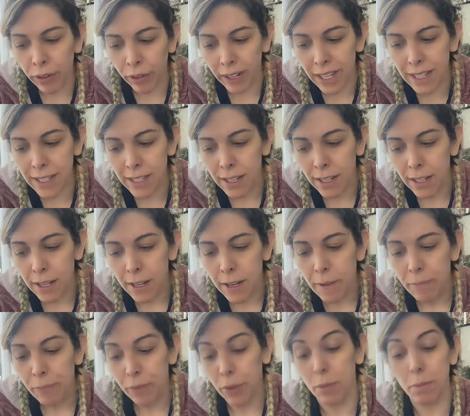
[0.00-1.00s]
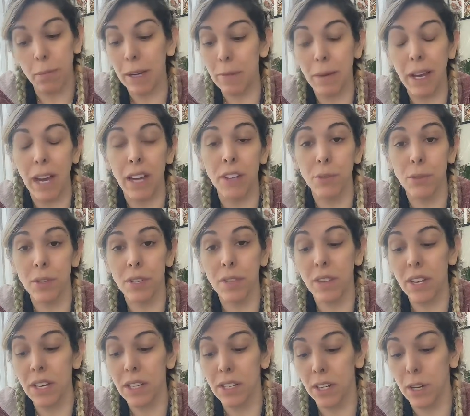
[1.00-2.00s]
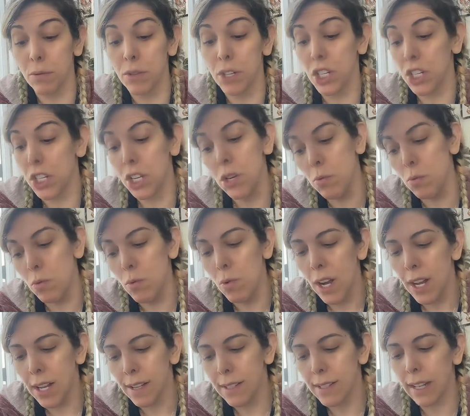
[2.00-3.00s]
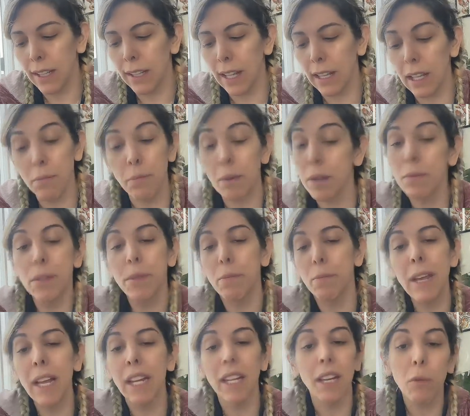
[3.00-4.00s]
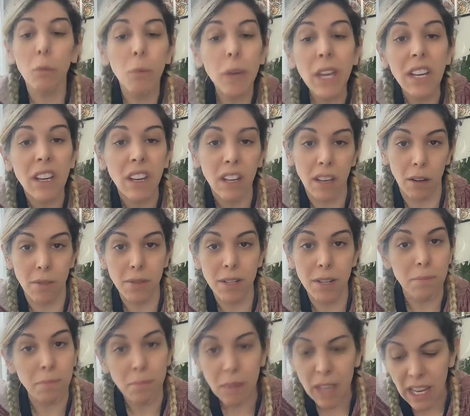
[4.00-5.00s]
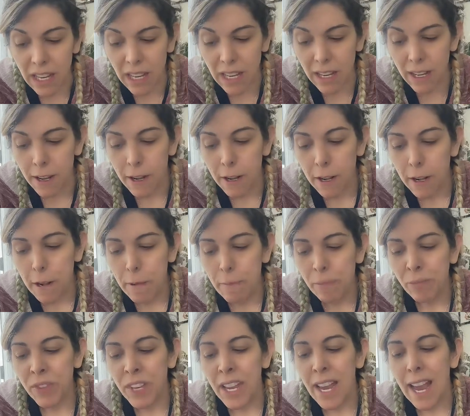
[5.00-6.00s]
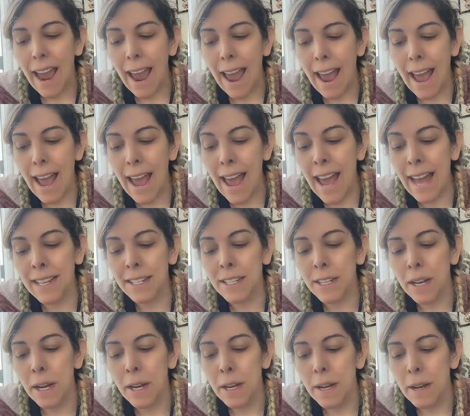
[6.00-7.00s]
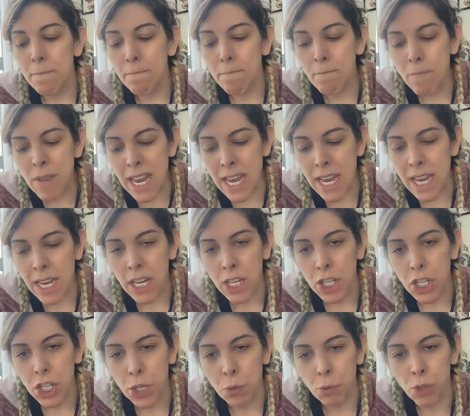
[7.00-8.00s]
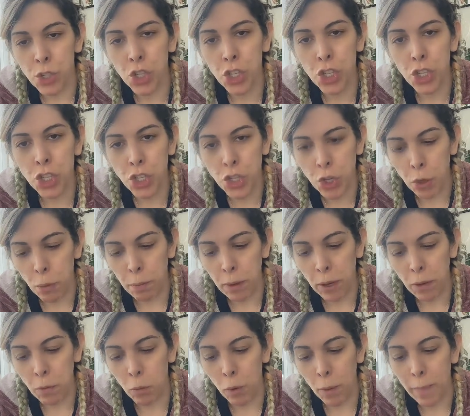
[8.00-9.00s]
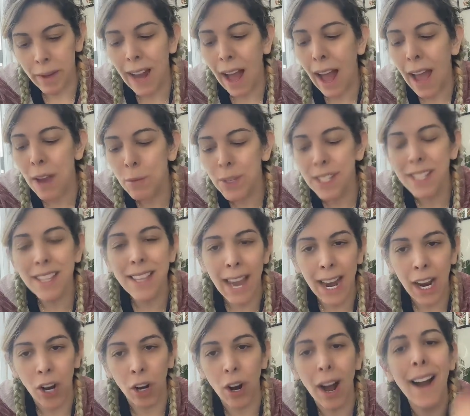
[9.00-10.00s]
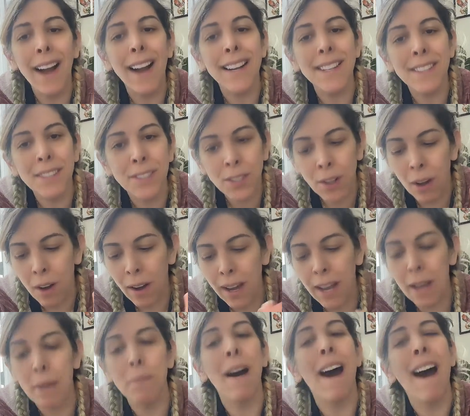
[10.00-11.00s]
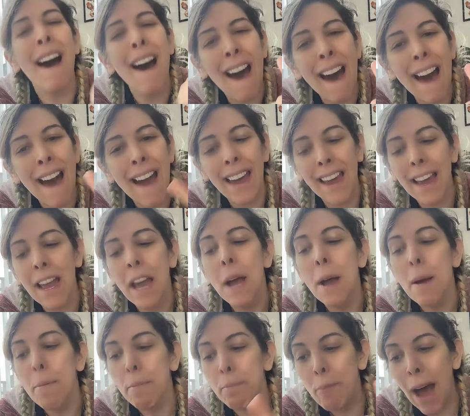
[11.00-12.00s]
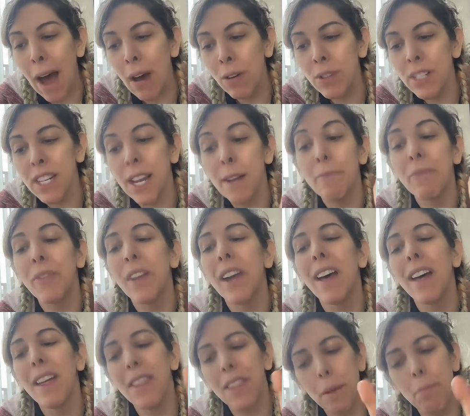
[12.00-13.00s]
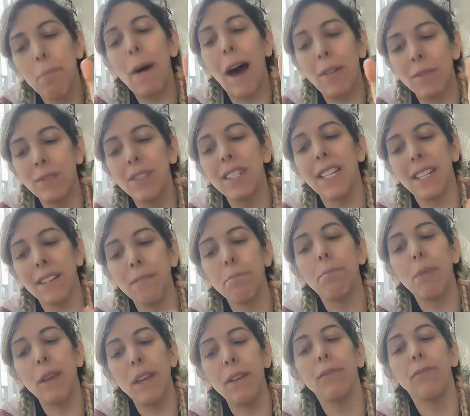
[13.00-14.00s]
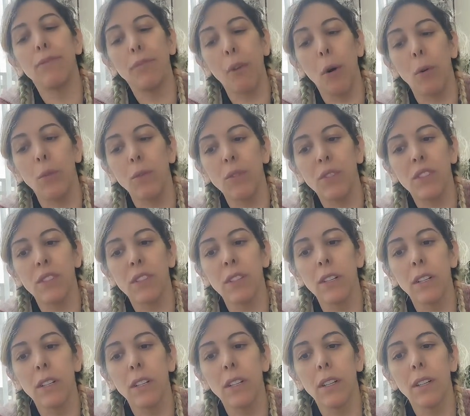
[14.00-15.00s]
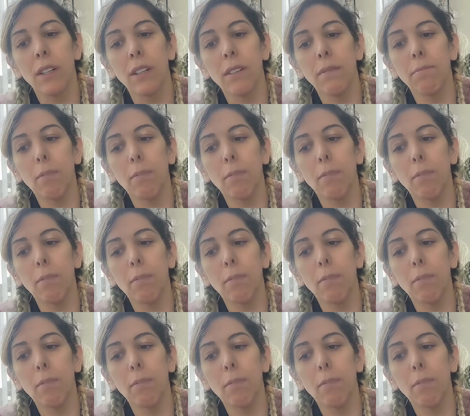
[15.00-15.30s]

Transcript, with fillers: over it. It might be hundreds of years ago to you, said Lilith, but it was merely a week ago to me. And me, you stupid woman. I was there. I saw him. I bound him. The bounden be false,